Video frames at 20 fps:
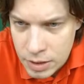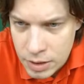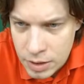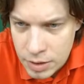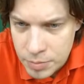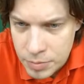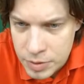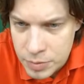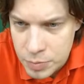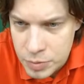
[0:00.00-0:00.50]

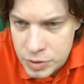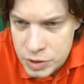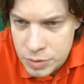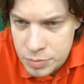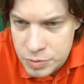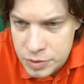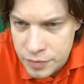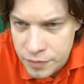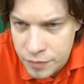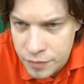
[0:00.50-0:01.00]
But
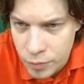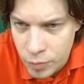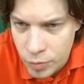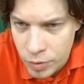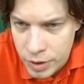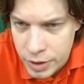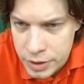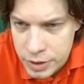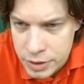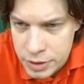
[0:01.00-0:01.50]
bishop
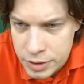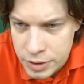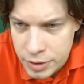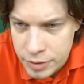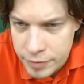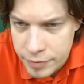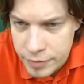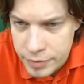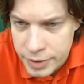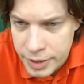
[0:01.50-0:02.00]
g4 and
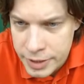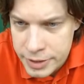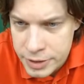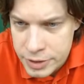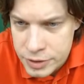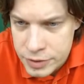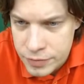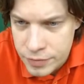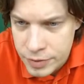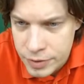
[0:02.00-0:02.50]
neither knight
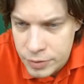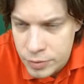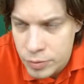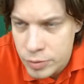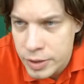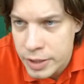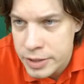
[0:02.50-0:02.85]
h3 nor knight